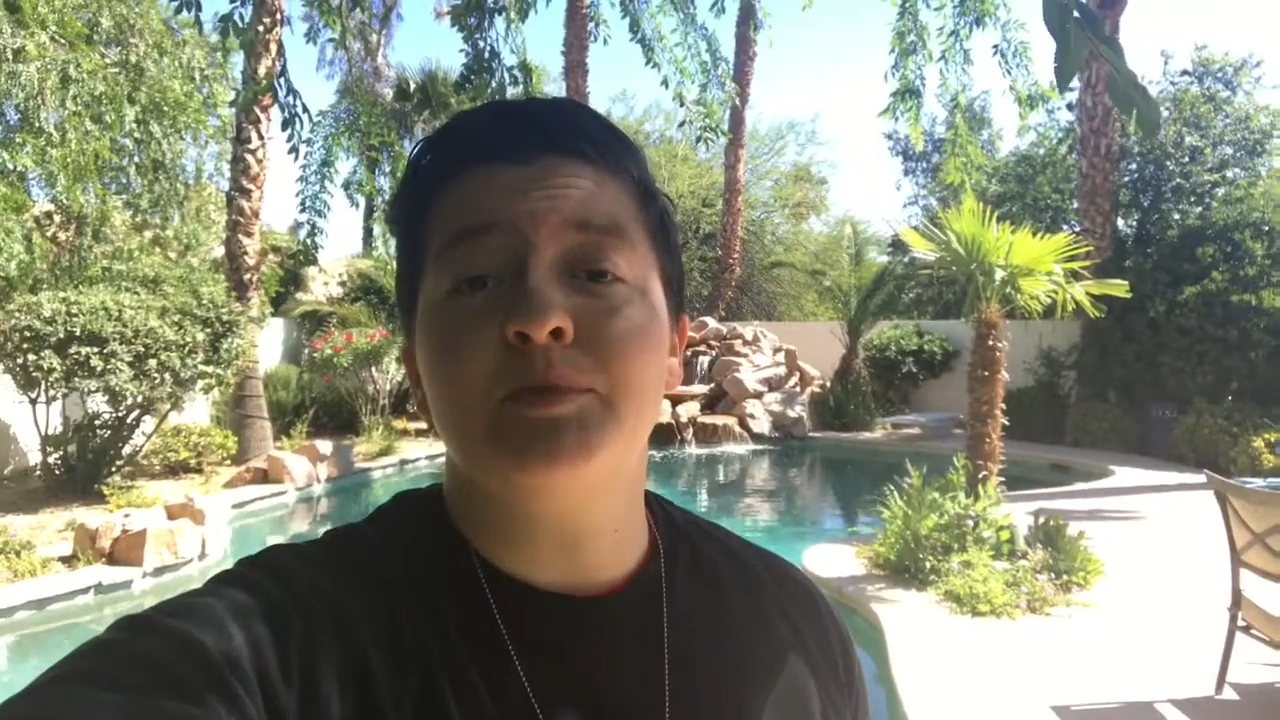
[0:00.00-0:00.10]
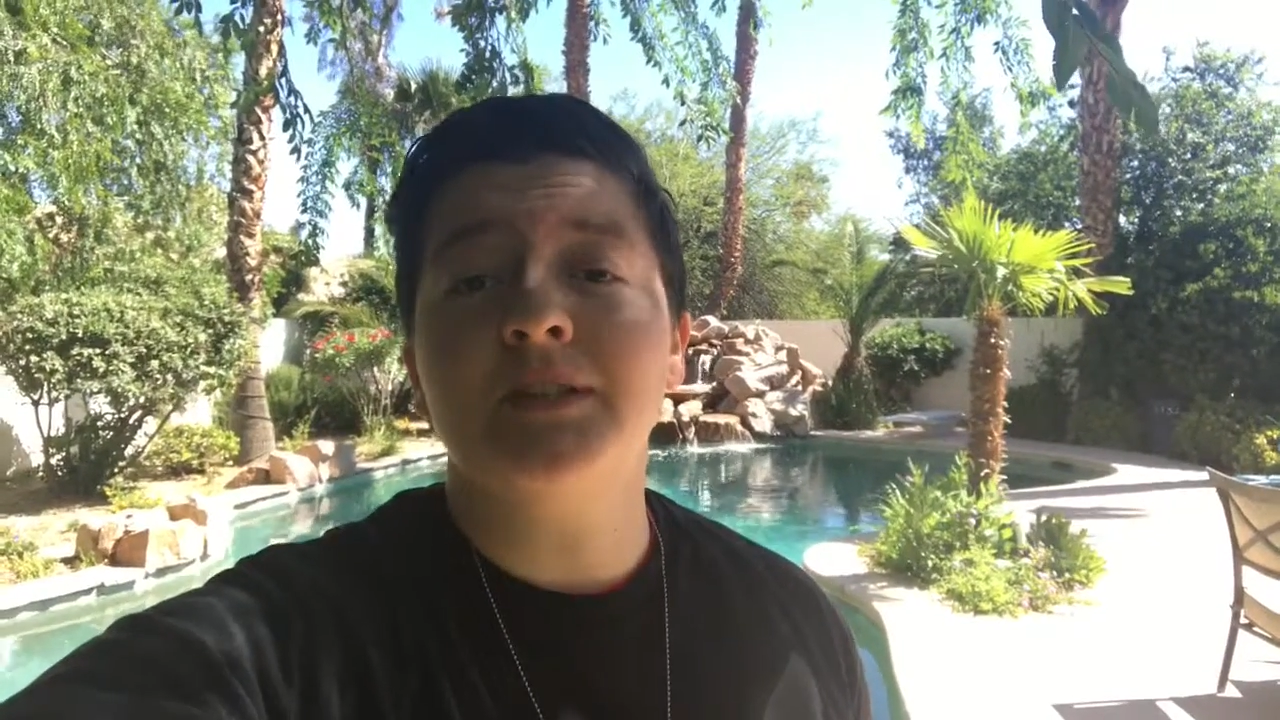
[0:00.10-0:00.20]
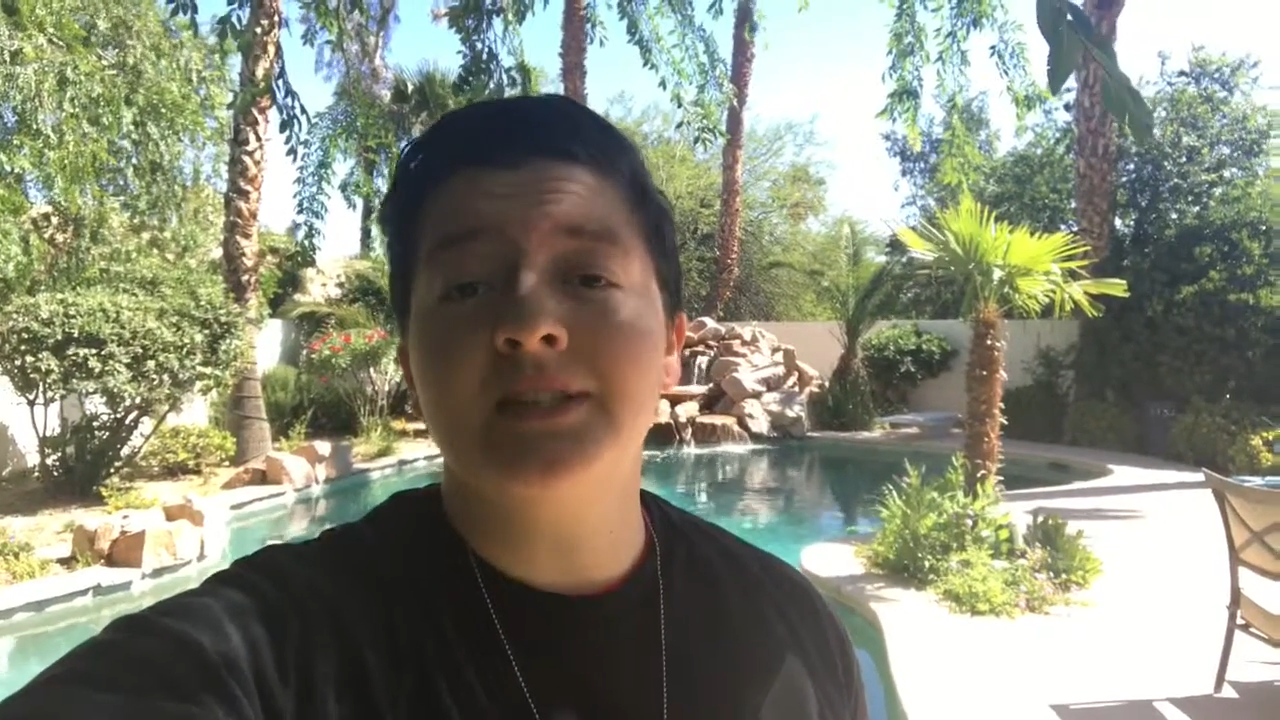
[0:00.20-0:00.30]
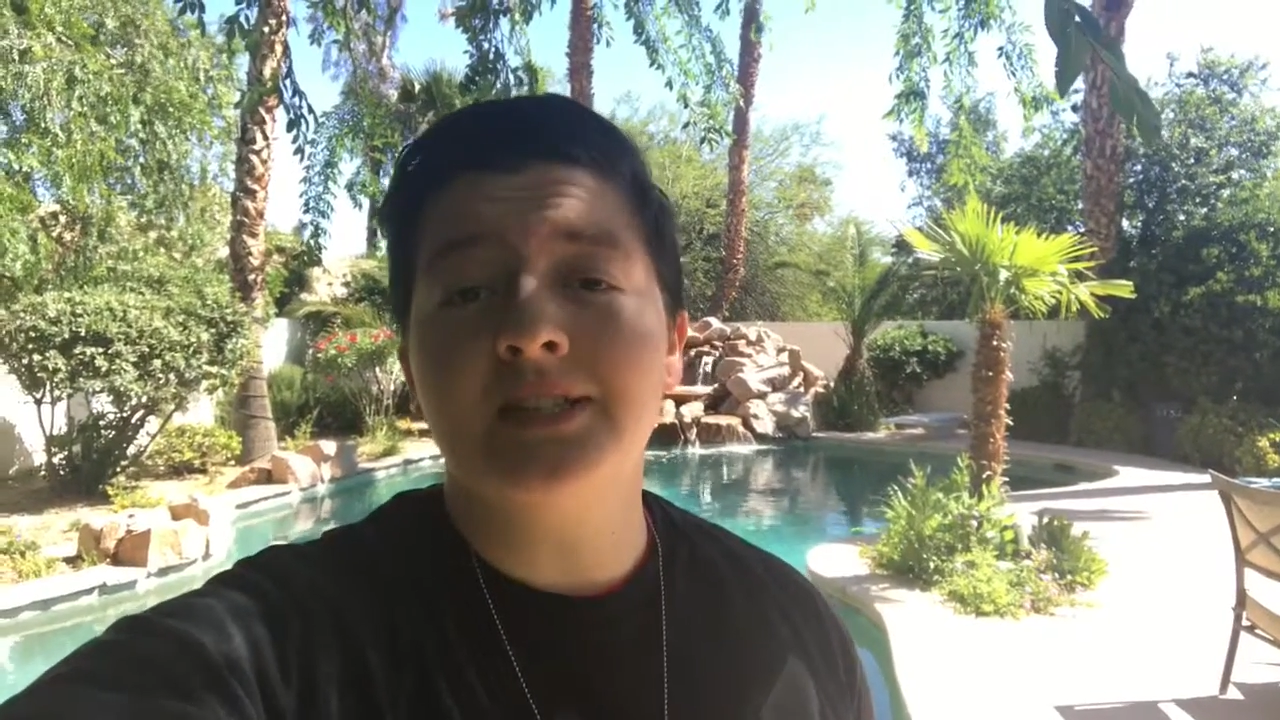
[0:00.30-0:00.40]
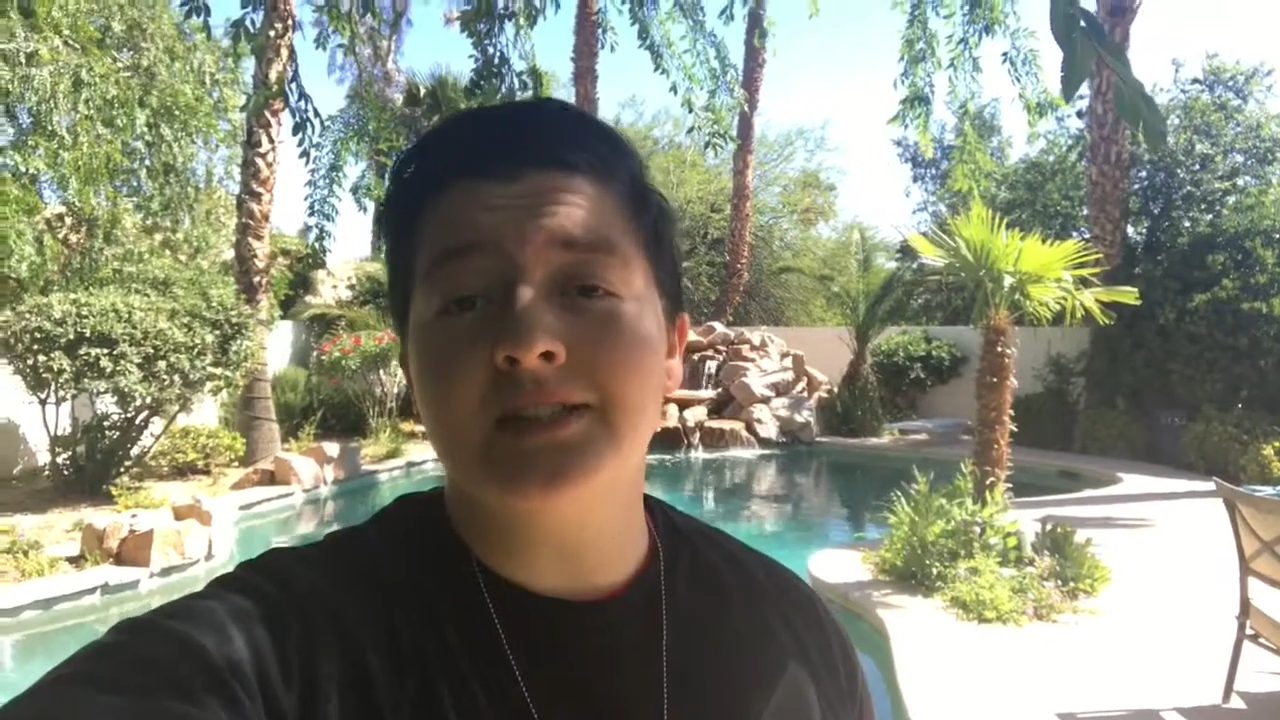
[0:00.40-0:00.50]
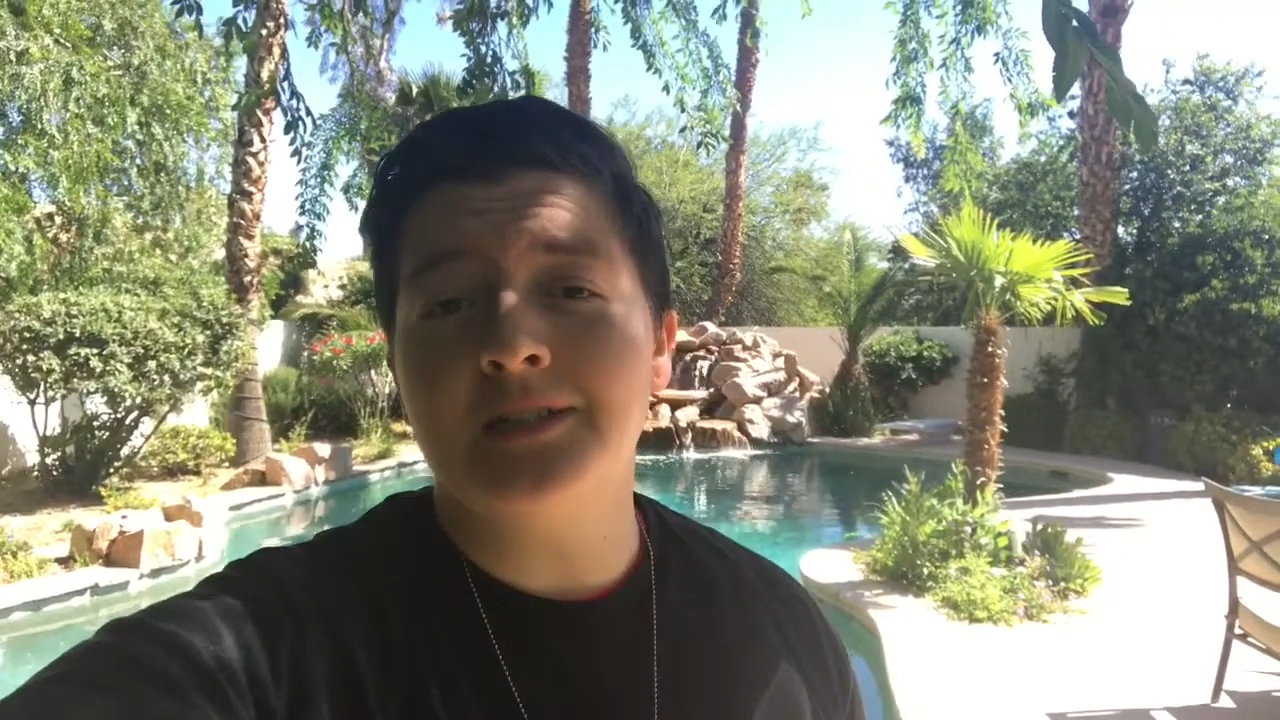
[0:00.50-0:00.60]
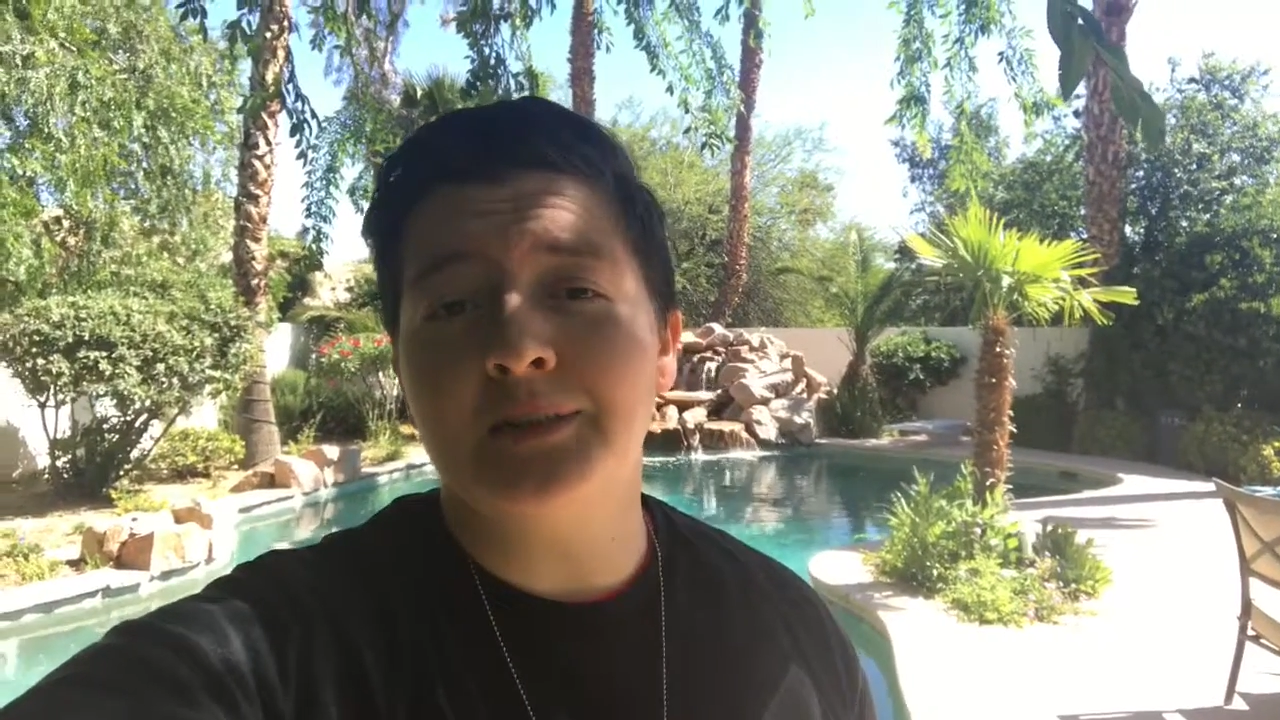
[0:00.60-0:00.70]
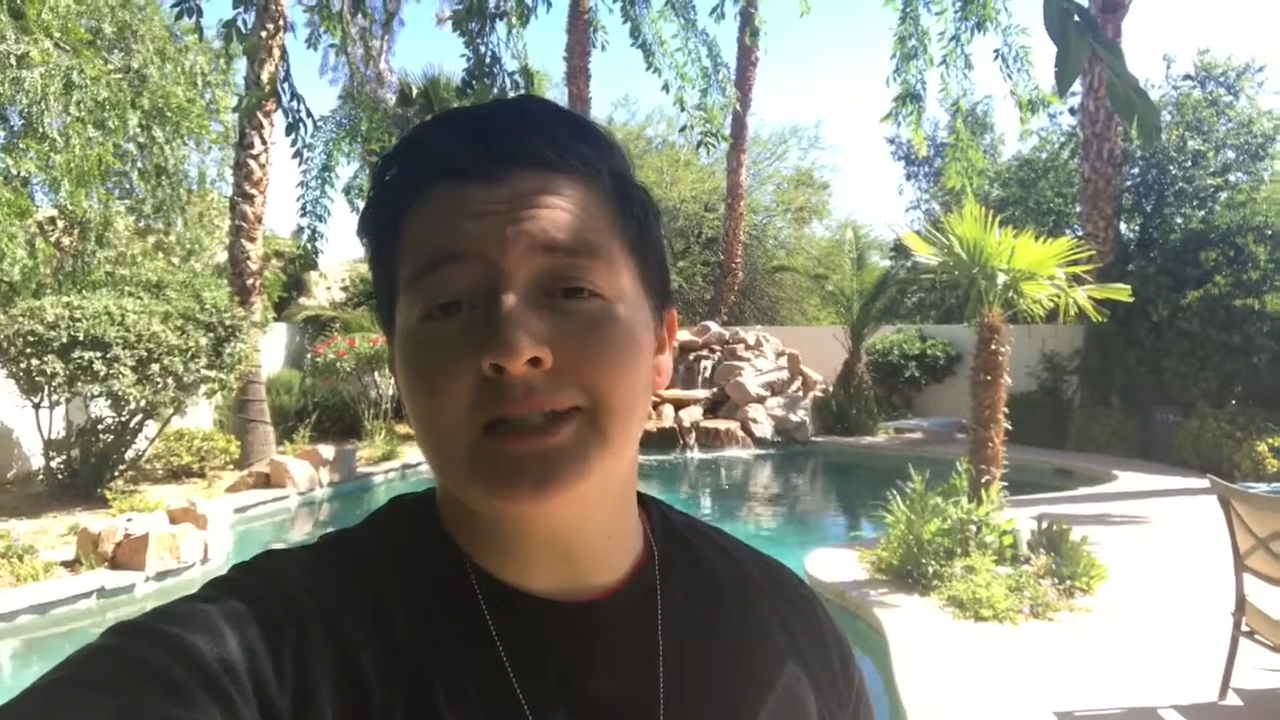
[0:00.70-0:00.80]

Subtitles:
building TC